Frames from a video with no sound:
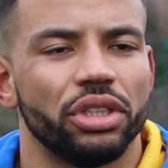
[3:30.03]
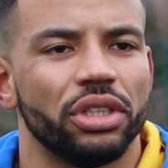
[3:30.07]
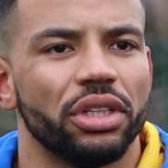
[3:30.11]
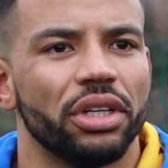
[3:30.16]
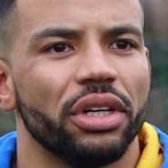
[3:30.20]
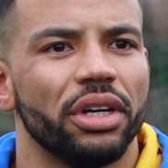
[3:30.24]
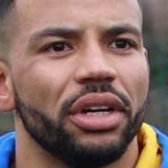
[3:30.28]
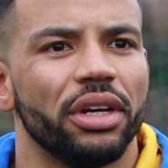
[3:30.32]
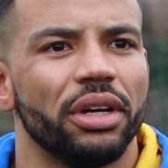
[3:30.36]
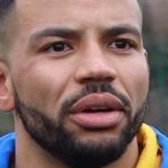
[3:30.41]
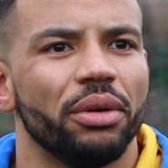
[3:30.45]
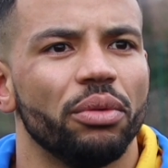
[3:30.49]

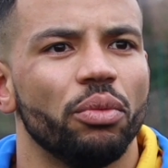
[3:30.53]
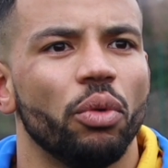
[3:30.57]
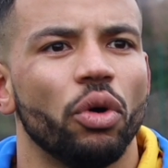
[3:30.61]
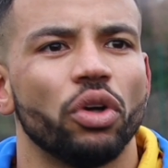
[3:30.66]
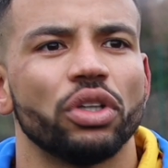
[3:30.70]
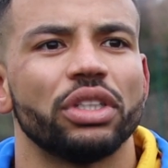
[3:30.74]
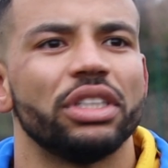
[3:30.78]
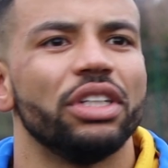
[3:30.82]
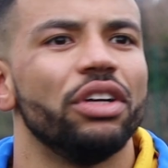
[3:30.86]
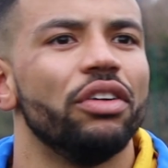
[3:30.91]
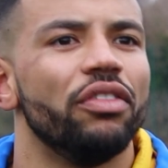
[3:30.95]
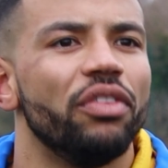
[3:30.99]
to what
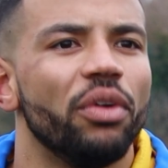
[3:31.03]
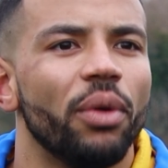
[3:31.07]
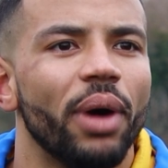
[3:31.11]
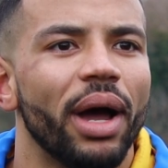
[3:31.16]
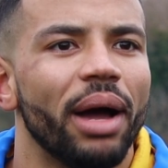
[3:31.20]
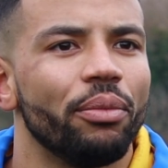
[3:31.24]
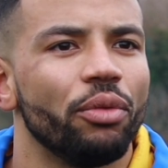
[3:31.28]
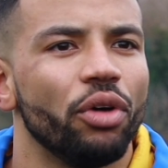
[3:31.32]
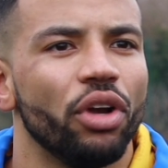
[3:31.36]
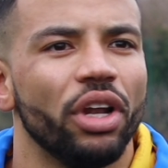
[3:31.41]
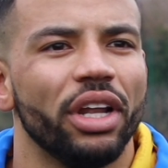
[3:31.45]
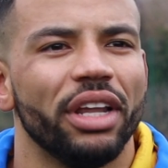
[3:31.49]
silverware
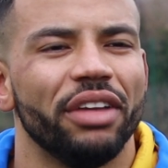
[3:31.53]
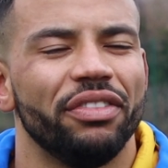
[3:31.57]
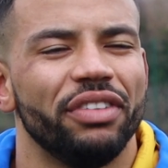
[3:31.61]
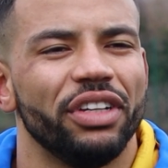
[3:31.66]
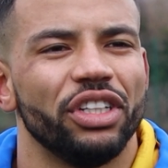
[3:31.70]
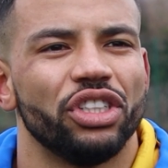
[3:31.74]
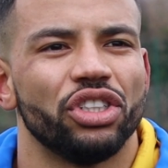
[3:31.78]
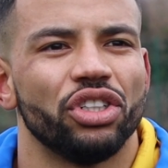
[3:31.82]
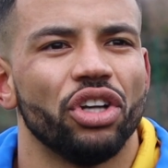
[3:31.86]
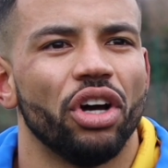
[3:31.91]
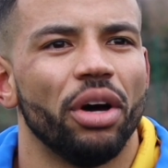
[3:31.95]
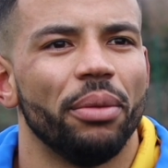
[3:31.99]
I'm going to lift.
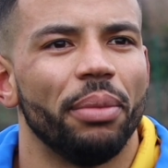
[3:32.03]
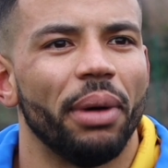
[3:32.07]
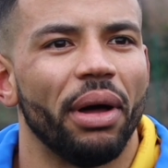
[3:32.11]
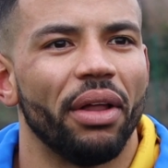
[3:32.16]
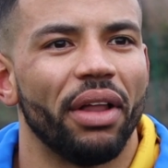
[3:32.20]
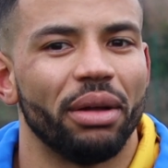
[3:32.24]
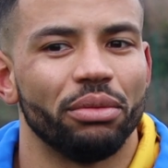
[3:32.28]
It's not about that.